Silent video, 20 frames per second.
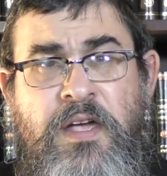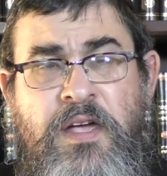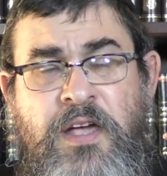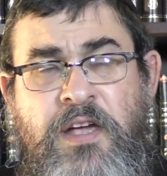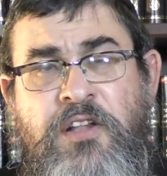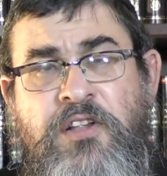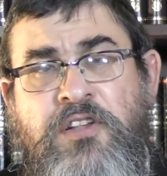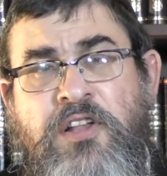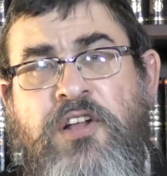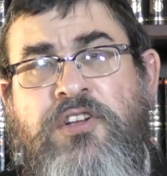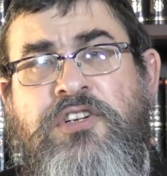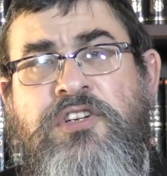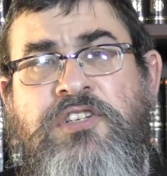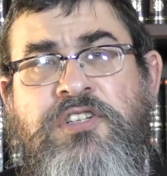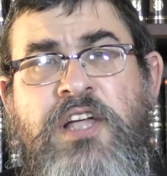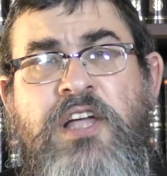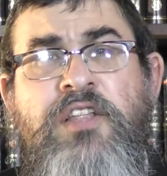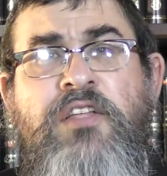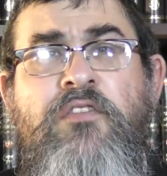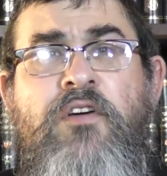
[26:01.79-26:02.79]
in such a
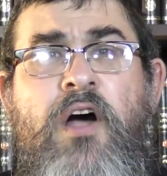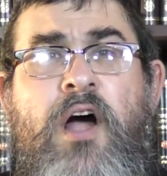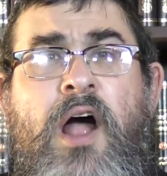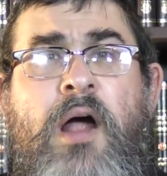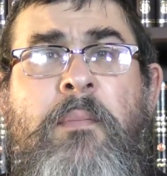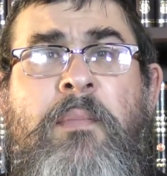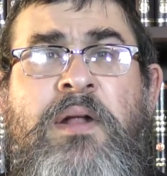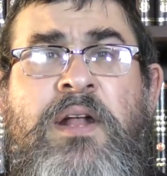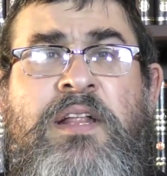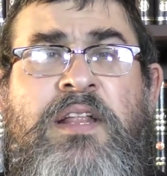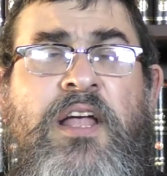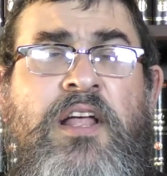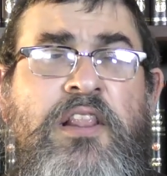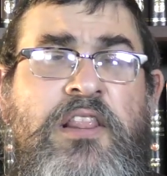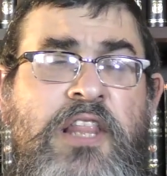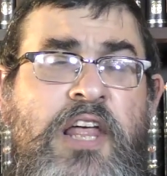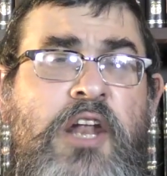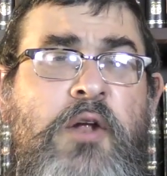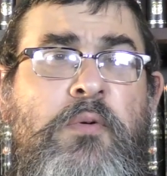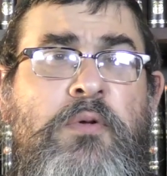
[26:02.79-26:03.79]
state of harmony, they
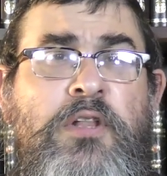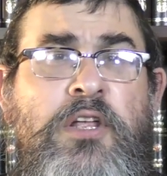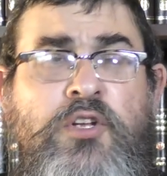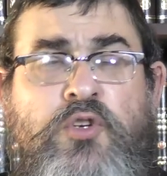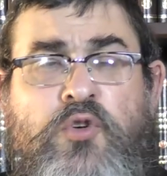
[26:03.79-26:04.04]
literally